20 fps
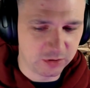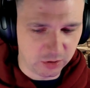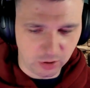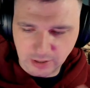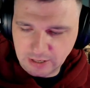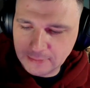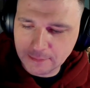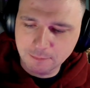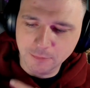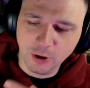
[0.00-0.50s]

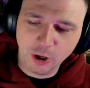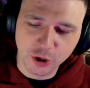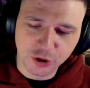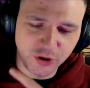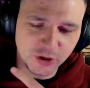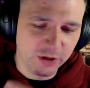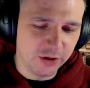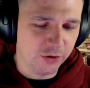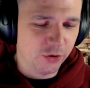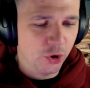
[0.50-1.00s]
In
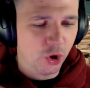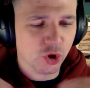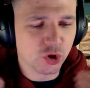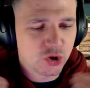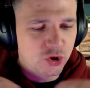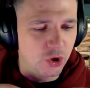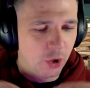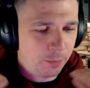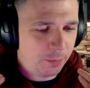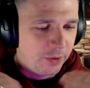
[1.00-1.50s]
motion, no
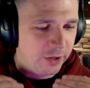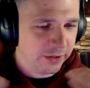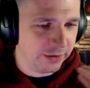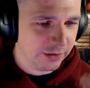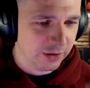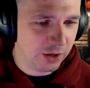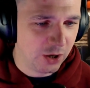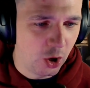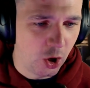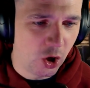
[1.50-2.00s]
stopping.
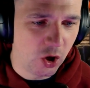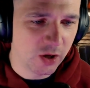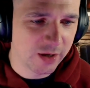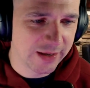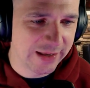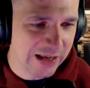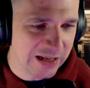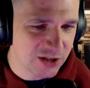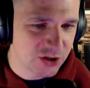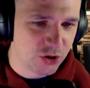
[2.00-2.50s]

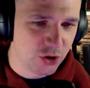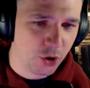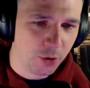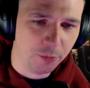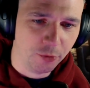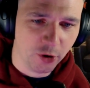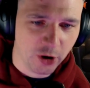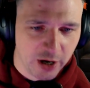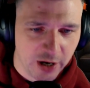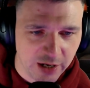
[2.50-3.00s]
All gas, no
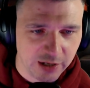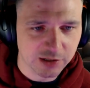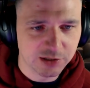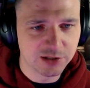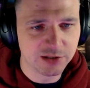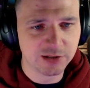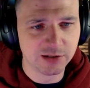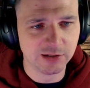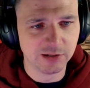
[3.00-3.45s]
brakes.